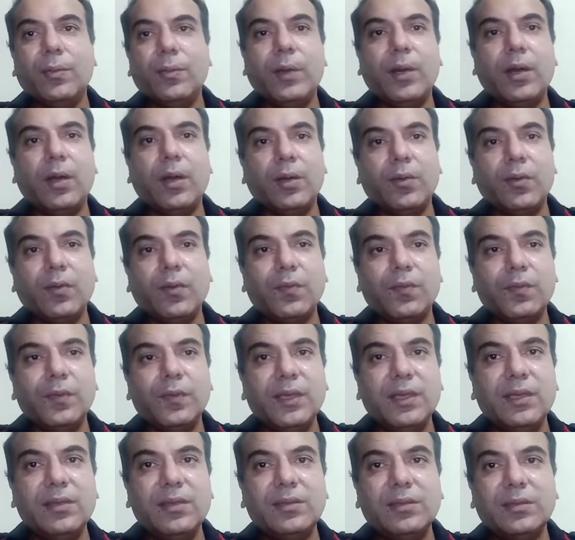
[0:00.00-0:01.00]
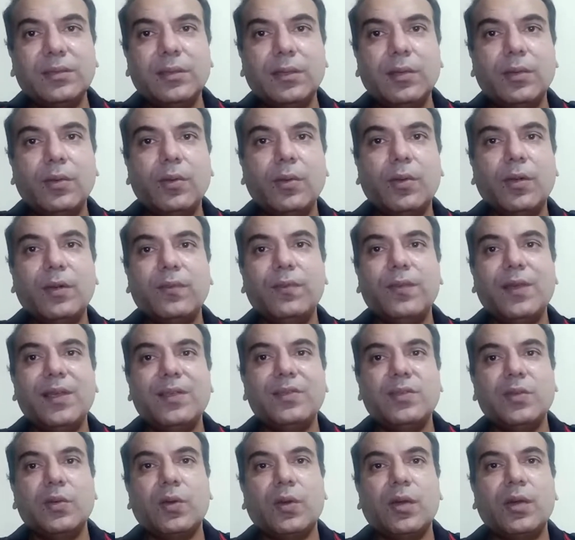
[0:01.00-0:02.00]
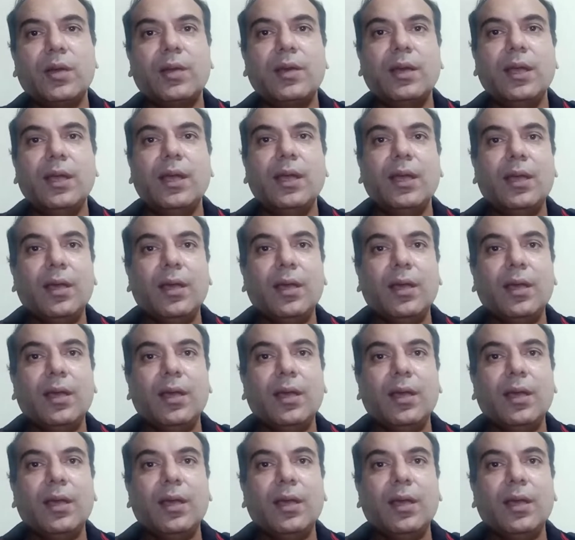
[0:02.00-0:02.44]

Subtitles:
block of these non-veg or